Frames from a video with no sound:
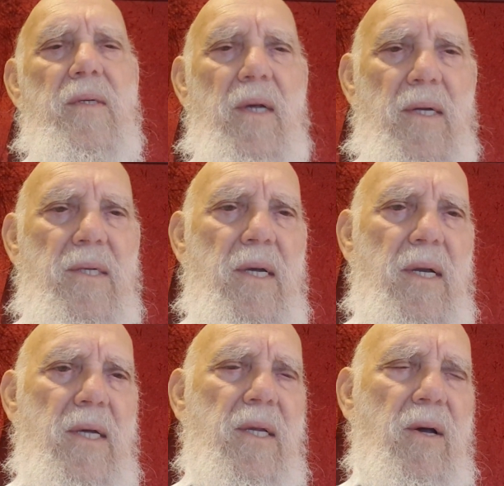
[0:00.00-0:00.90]
really the
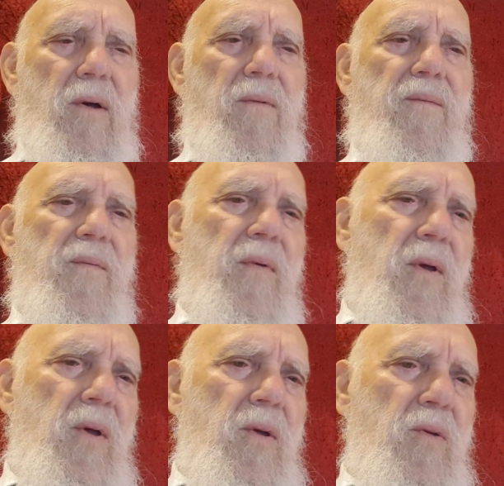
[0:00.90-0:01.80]
letter of
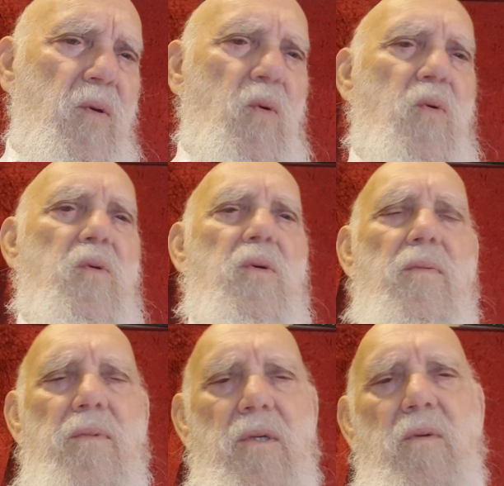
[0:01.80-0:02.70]
truth. This